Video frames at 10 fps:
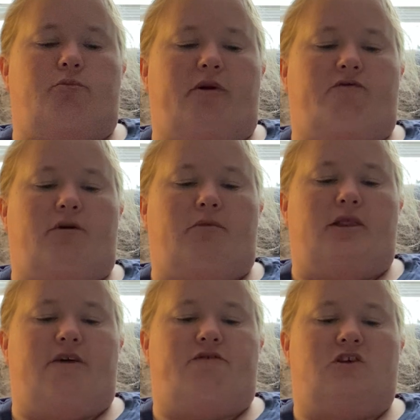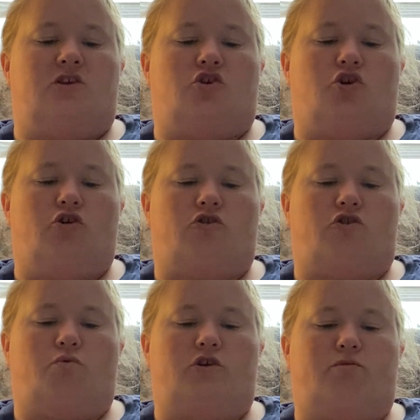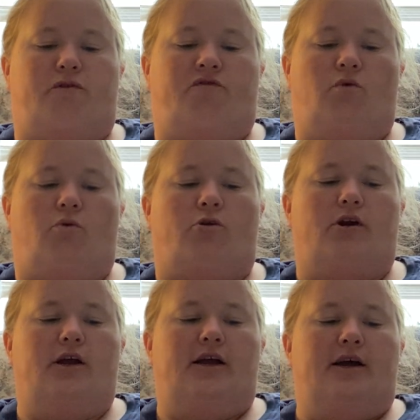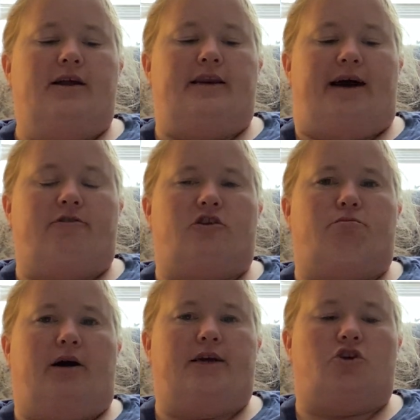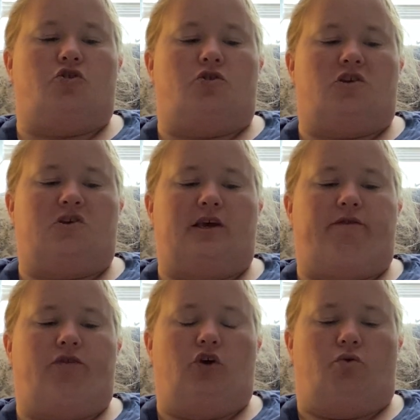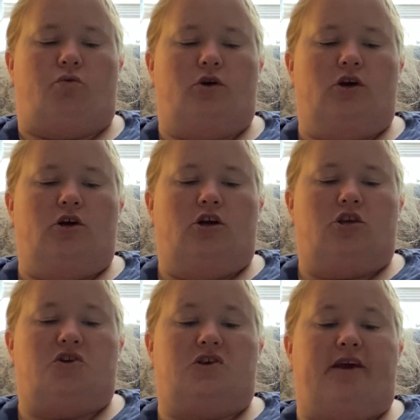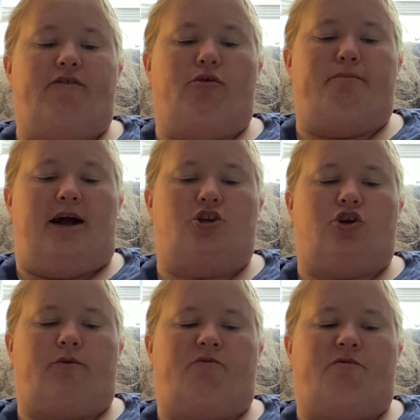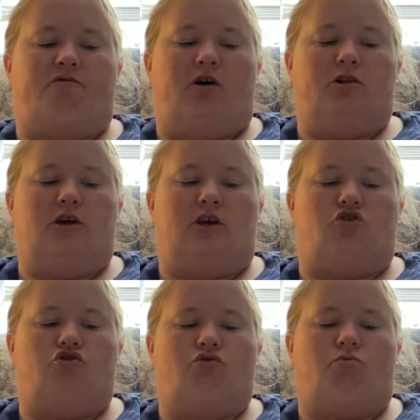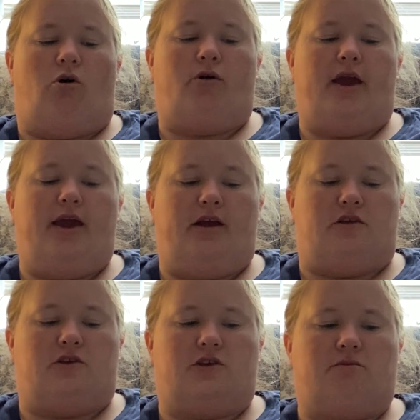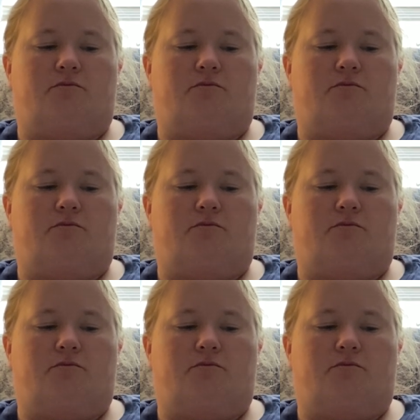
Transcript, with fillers: me from Maleficent's curse once before. Now it's my turn to save you to save your magic from falling into the wrong hands.